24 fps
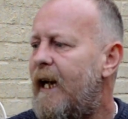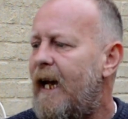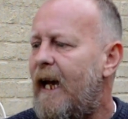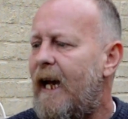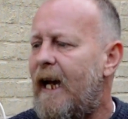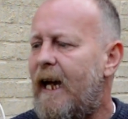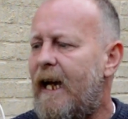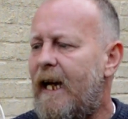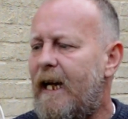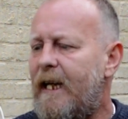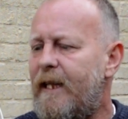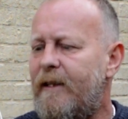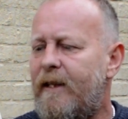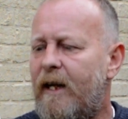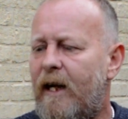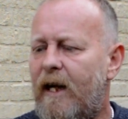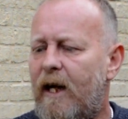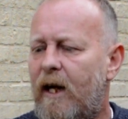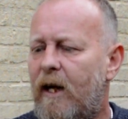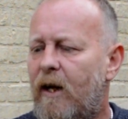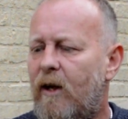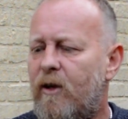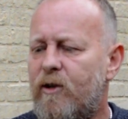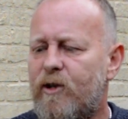and
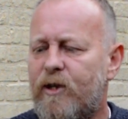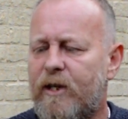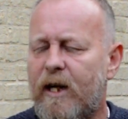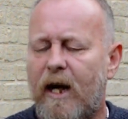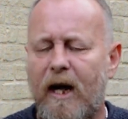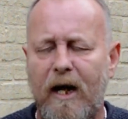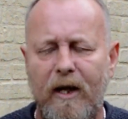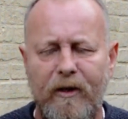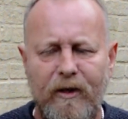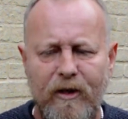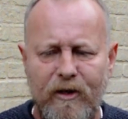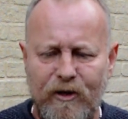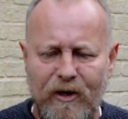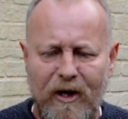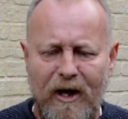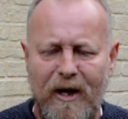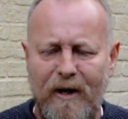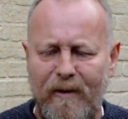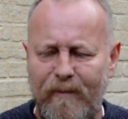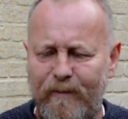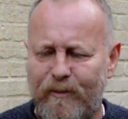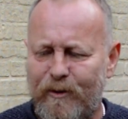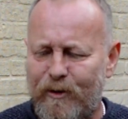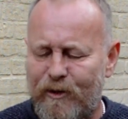I started this
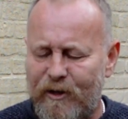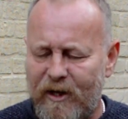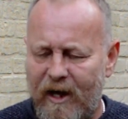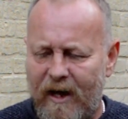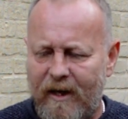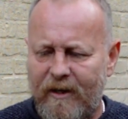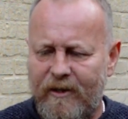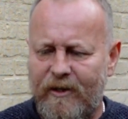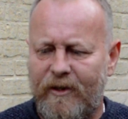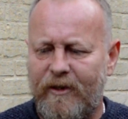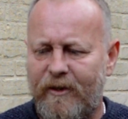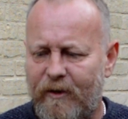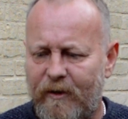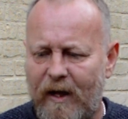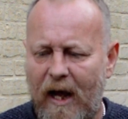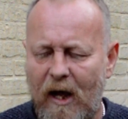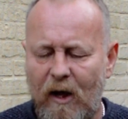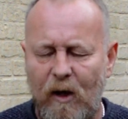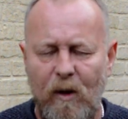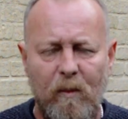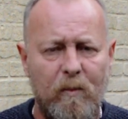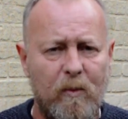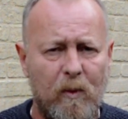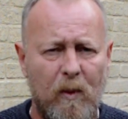up just to
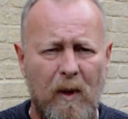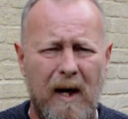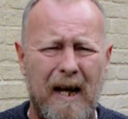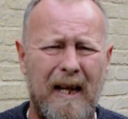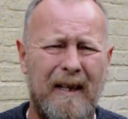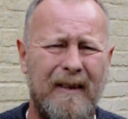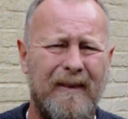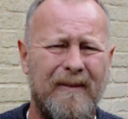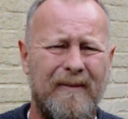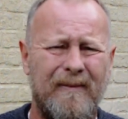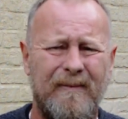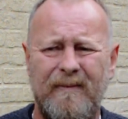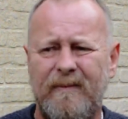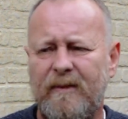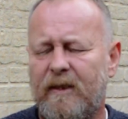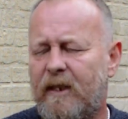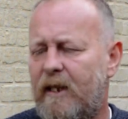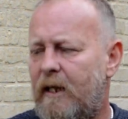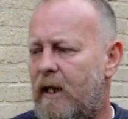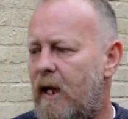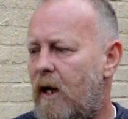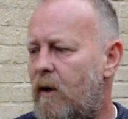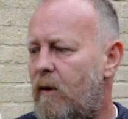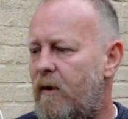help one.
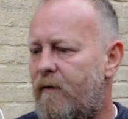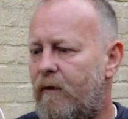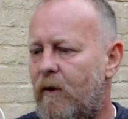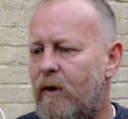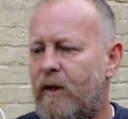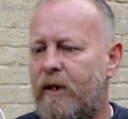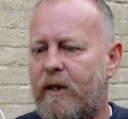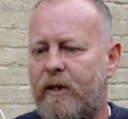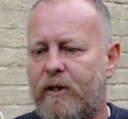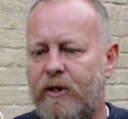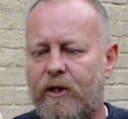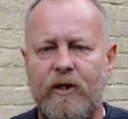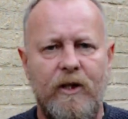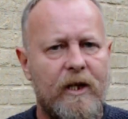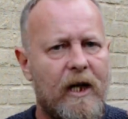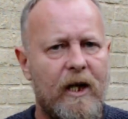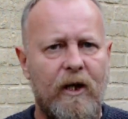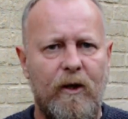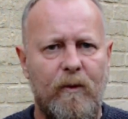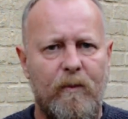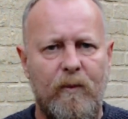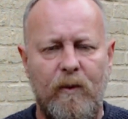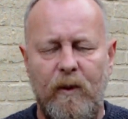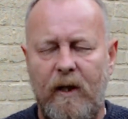You know, if I could just
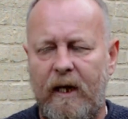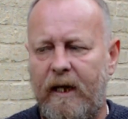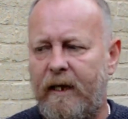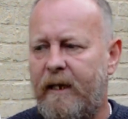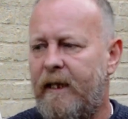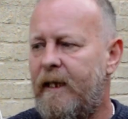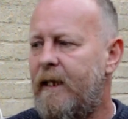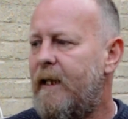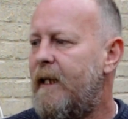help one.